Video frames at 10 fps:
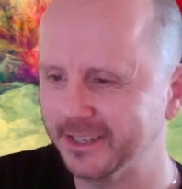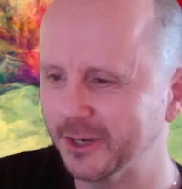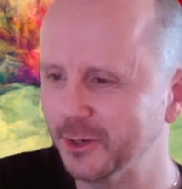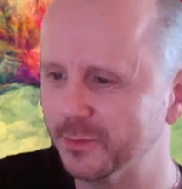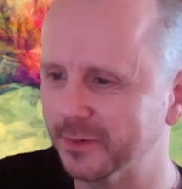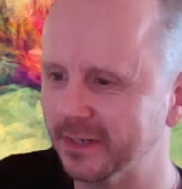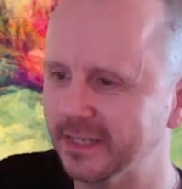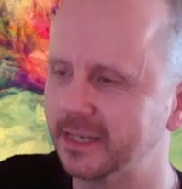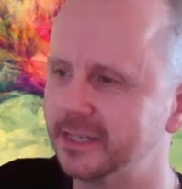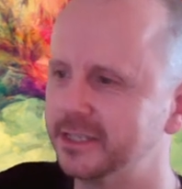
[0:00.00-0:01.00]
open
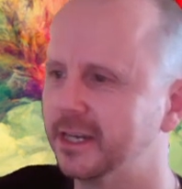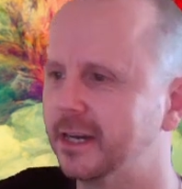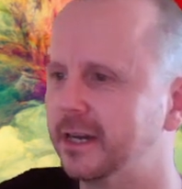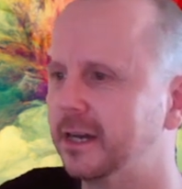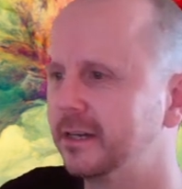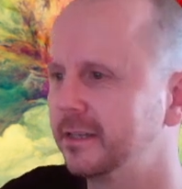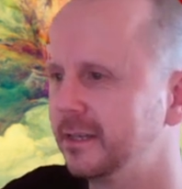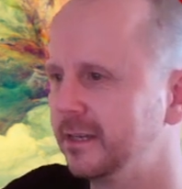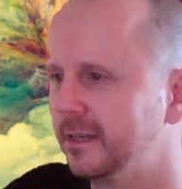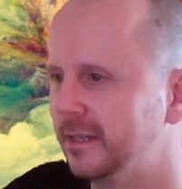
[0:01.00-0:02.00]
is a jar.
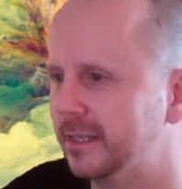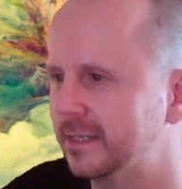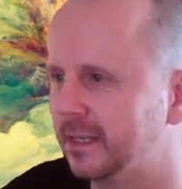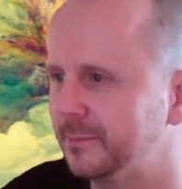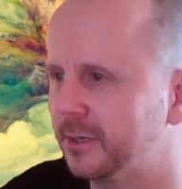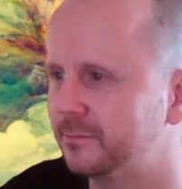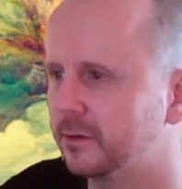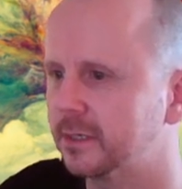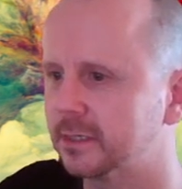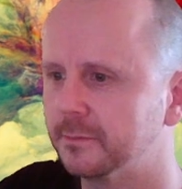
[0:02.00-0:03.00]
That's telling me I'm
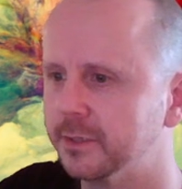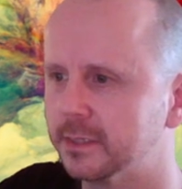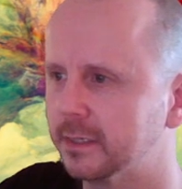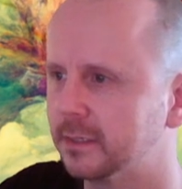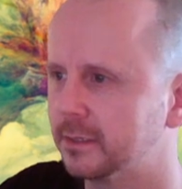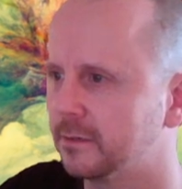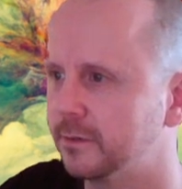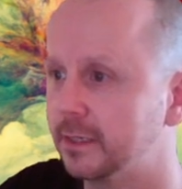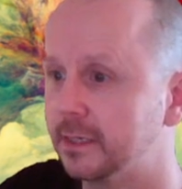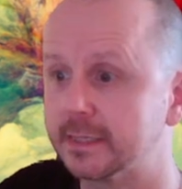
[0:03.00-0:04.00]
wrong because I'm using
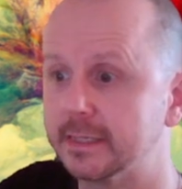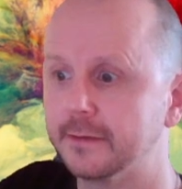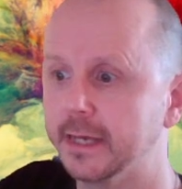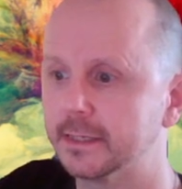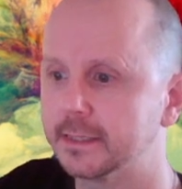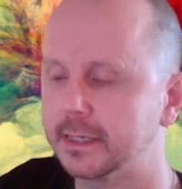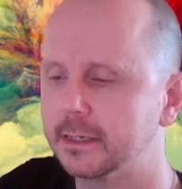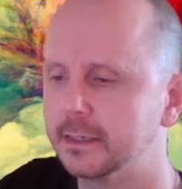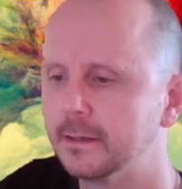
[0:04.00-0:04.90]
software that doesn't have the answers in it.